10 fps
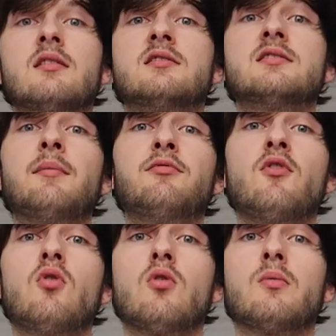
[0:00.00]
Step
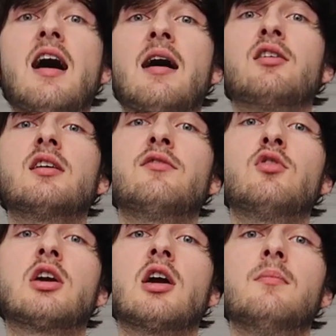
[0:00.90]
4, I'm going to give
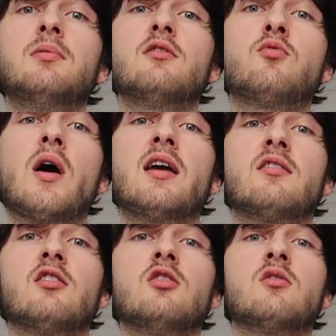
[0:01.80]
you a couple of
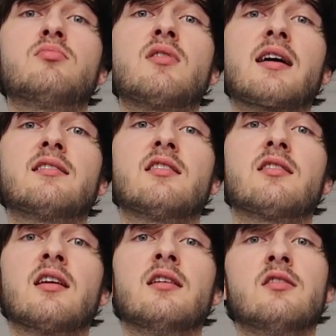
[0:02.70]
ways that you can practice
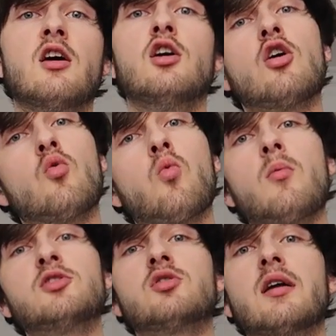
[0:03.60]
these.
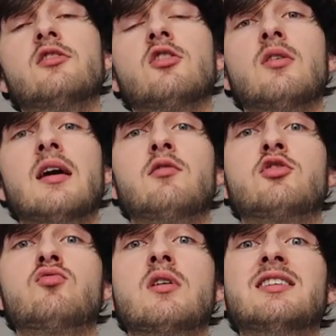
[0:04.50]
What we're trying to do here
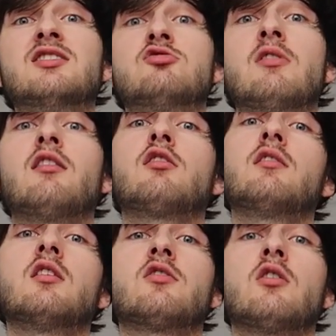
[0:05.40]
is really strengthen
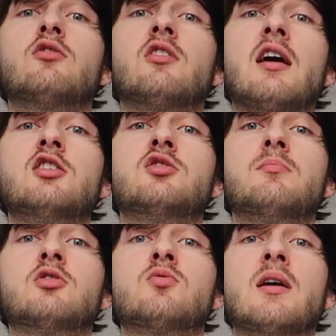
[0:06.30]
the
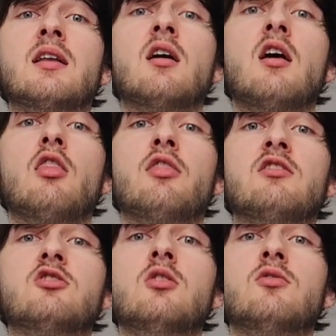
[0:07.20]
association between
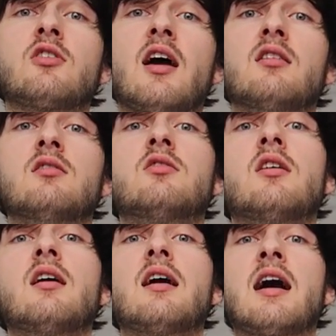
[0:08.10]
these new scales
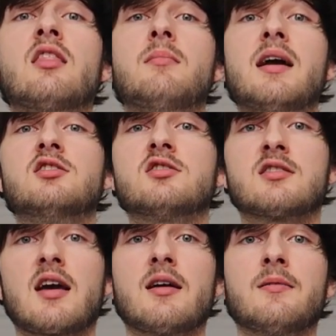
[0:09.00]
and the major
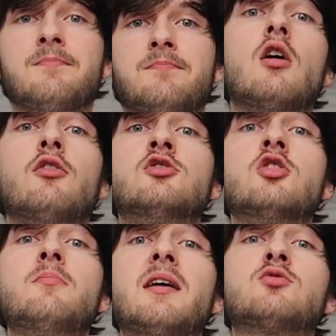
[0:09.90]
scale. The
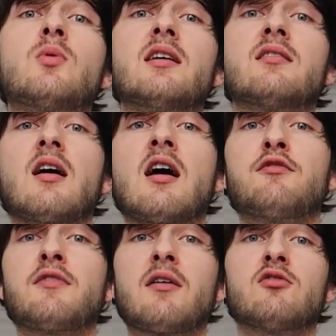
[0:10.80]
2 best ways
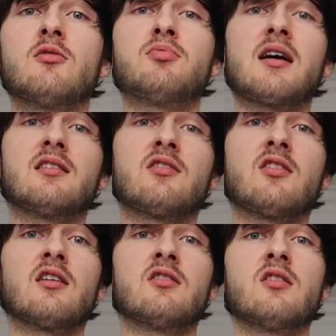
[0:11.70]
I've found to practice
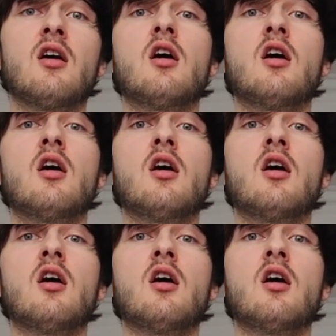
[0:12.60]
this.